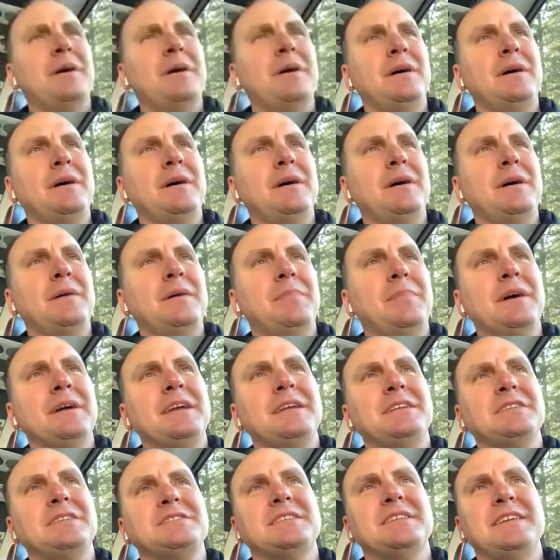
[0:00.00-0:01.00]
Bunky just
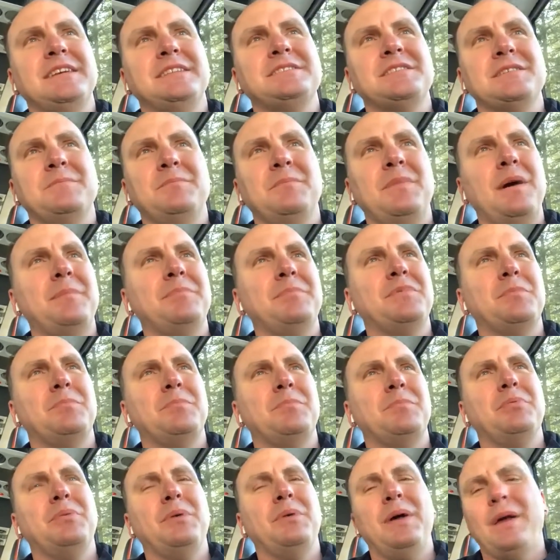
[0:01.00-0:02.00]
gets them up to
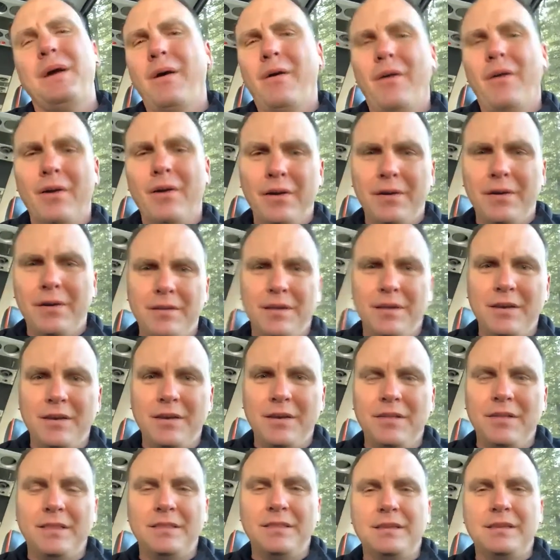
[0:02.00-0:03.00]
play hard,
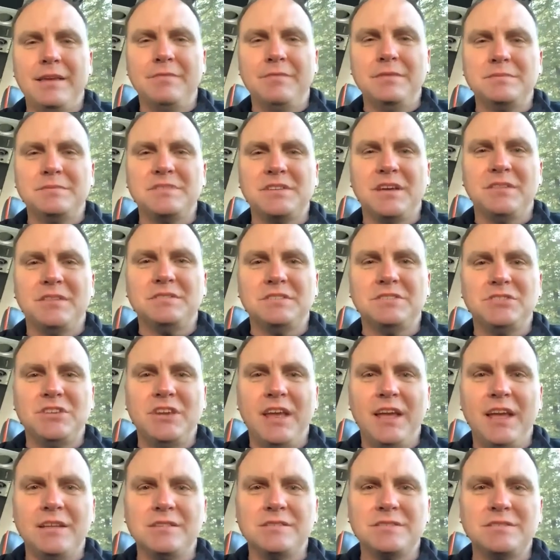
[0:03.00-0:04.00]
to give themselves a
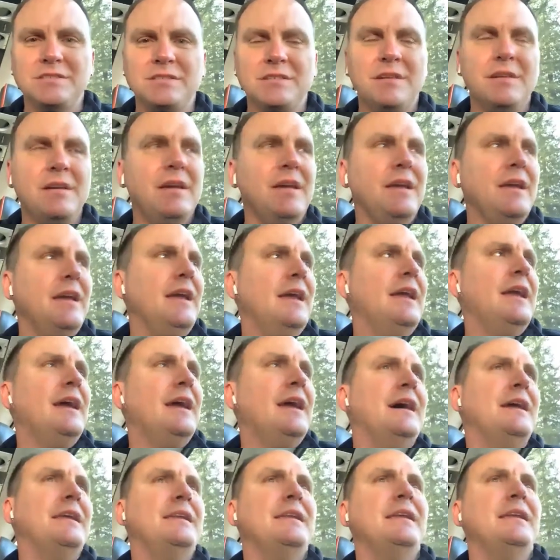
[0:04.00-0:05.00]
chance.
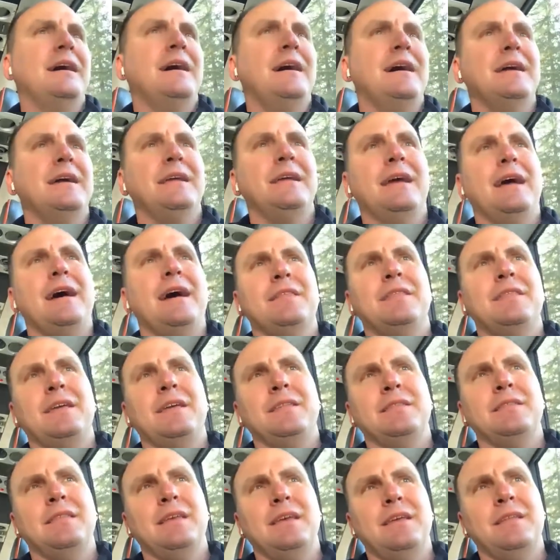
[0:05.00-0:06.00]
And yeah,
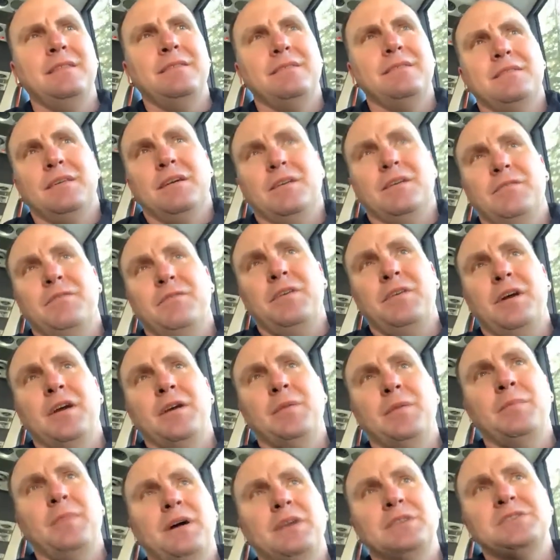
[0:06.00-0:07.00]
they're
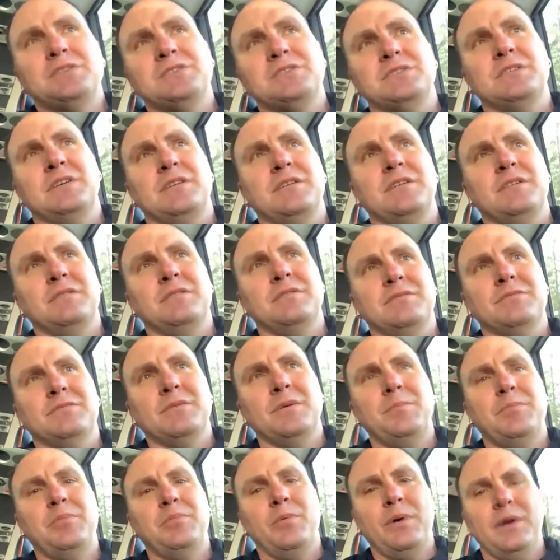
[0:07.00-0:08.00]
very much a
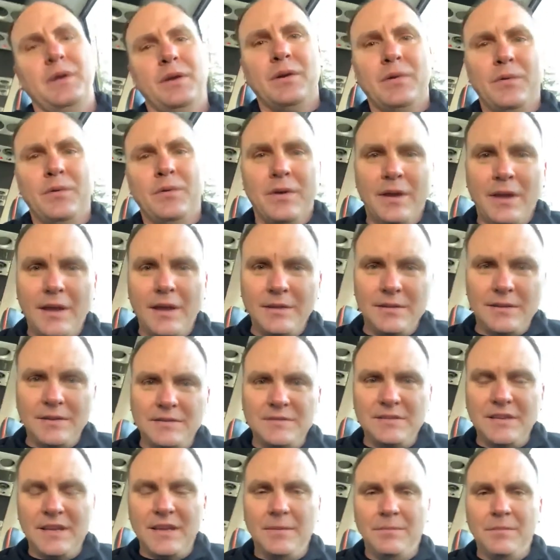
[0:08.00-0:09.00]
3-point
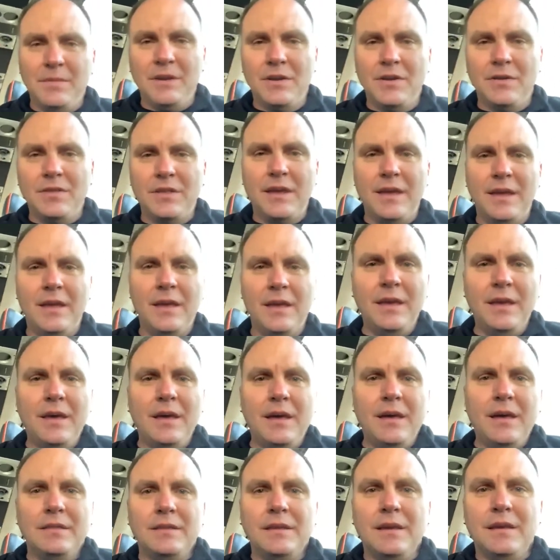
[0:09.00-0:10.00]
oriented team.
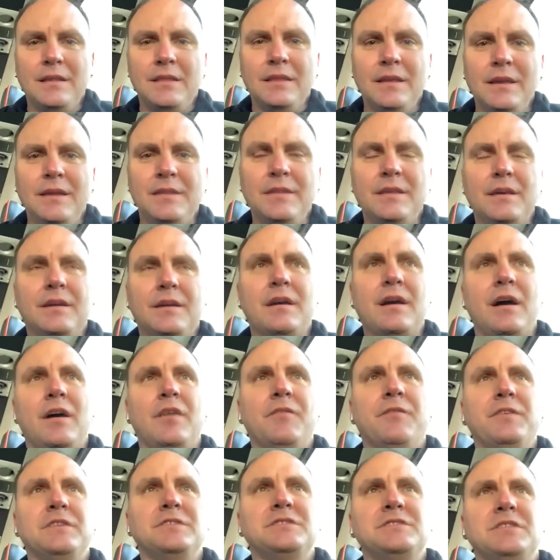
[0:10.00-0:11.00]
They lead the
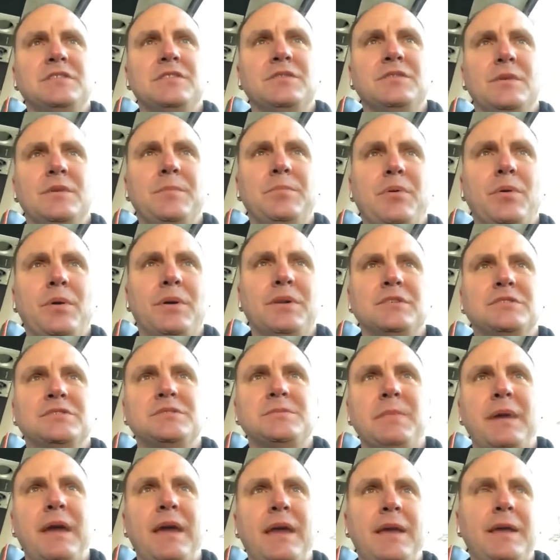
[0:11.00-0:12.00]
conference in
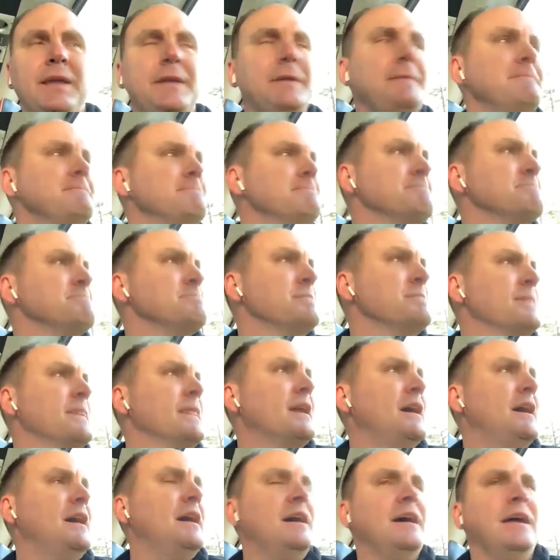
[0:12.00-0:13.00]
3-pointers made
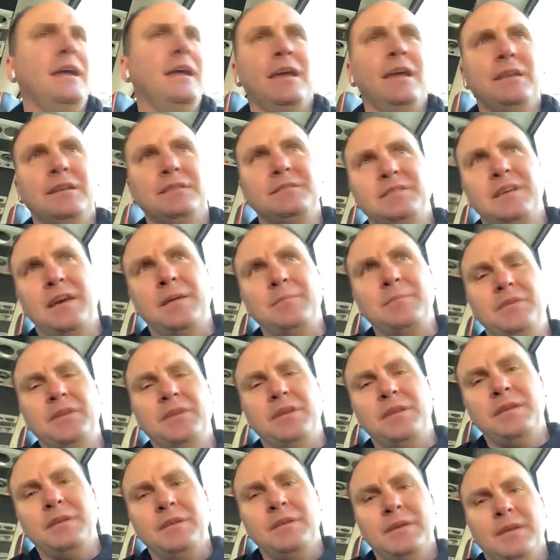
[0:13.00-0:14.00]
and
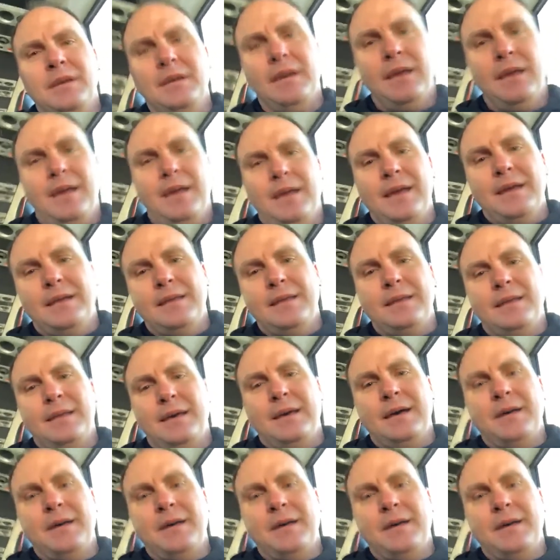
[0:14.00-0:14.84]
attempted, and